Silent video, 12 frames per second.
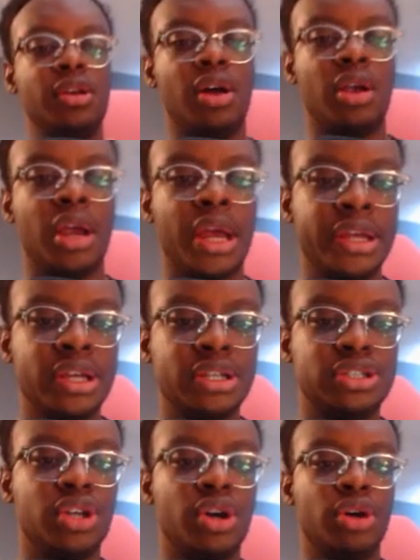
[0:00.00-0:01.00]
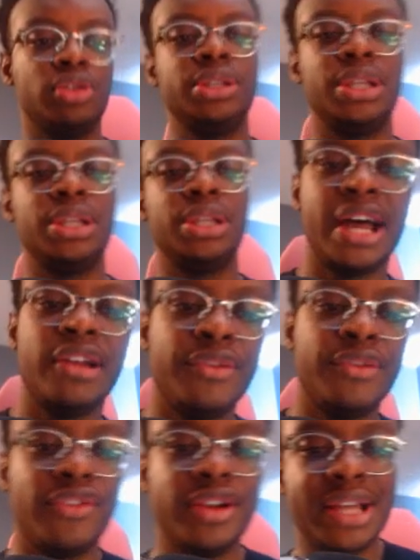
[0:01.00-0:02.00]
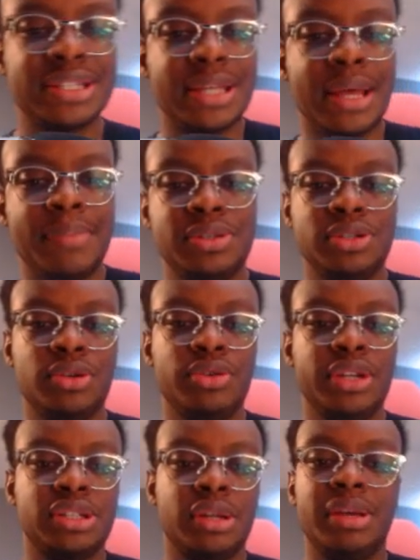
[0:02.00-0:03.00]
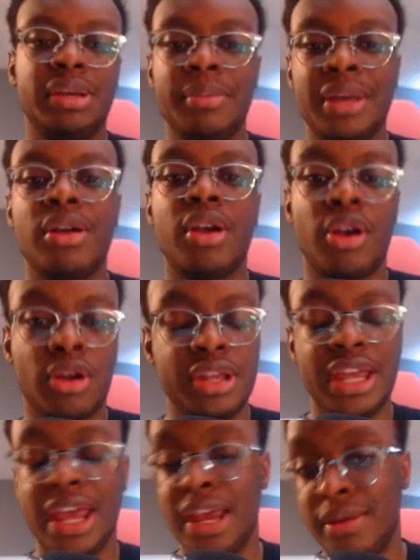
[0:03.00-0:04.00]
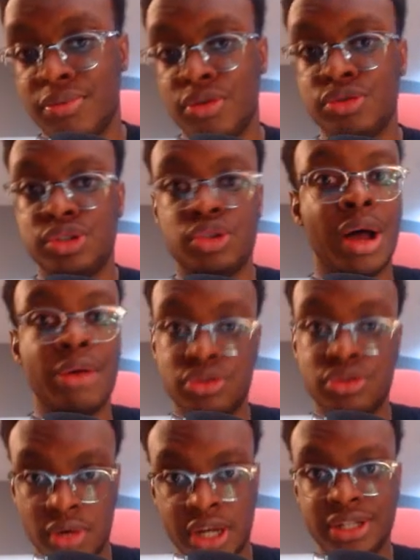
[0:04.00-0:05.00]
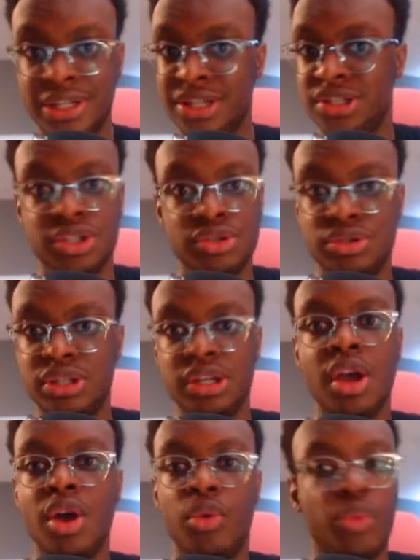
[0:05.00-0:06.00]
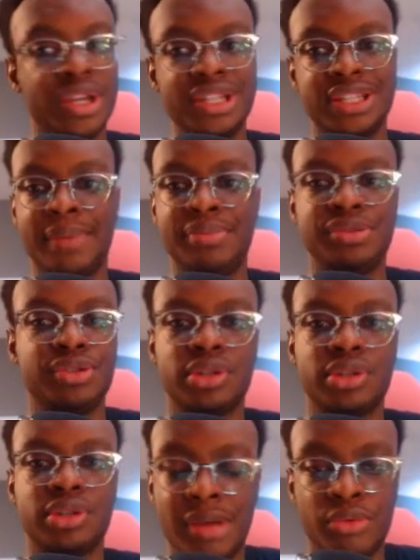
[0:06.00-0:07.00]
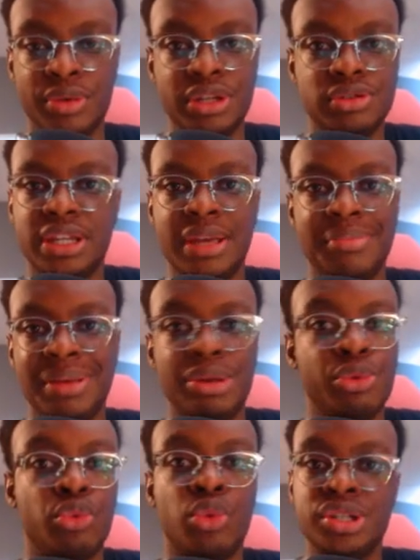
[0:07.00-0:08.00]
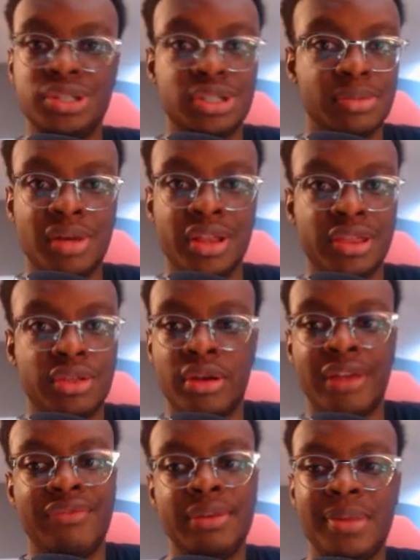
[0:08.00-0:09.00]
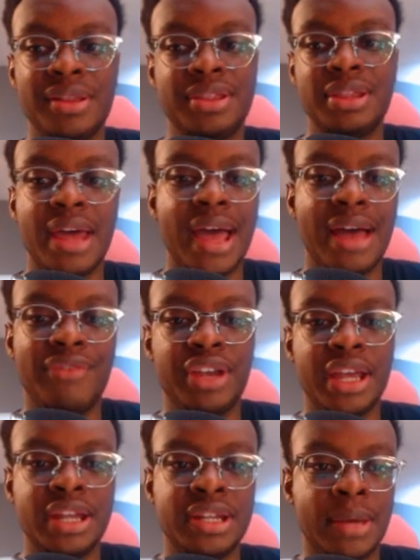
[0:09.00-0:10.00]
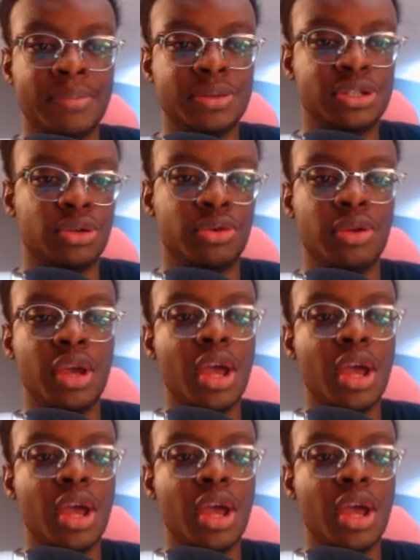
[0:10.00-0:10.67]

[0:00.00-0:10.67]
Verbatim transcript: All right. So the title for next episode is gonna be coming out early April. So I was right. That's usually when these episodes come out. We usually get maybe once a month or every month and a half we get an episode.